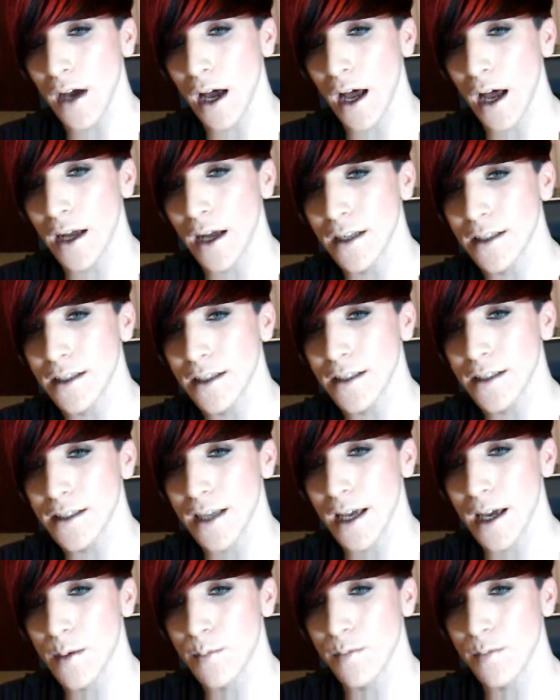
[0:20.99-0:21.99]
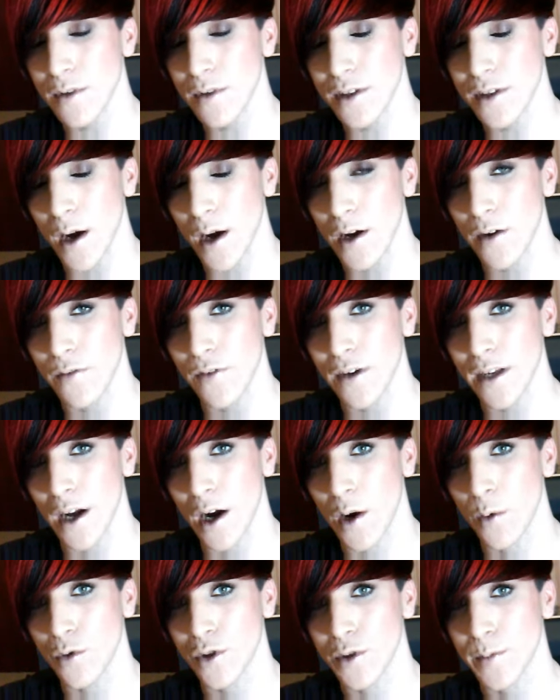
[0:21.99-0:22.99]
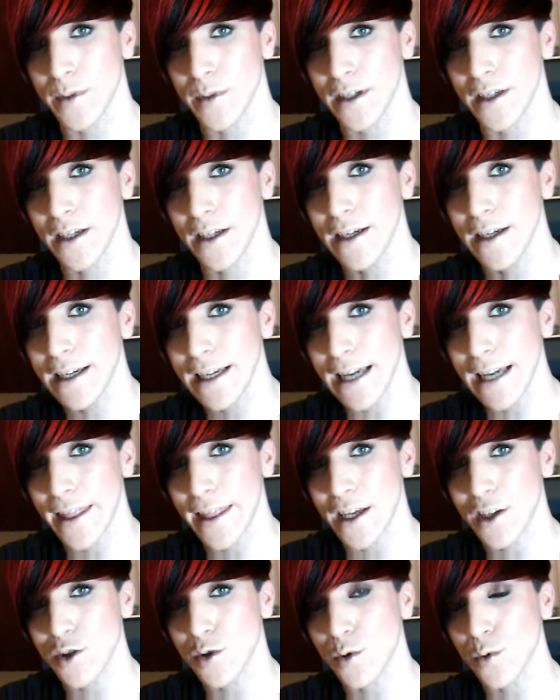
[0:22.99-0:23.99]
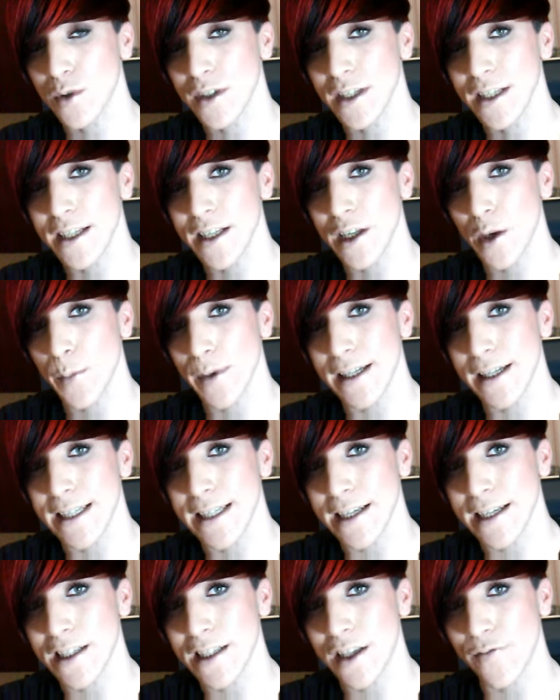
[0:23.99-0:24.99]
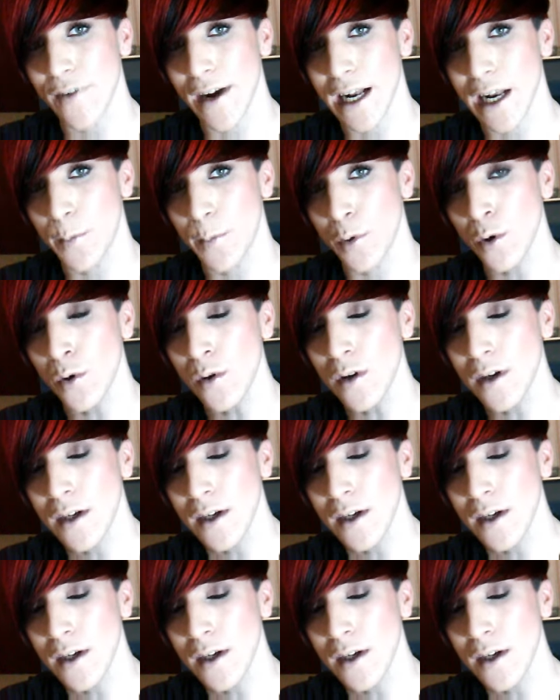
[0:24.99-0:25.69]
And so hopefully I should be getting that sorted and there'll be tickets available.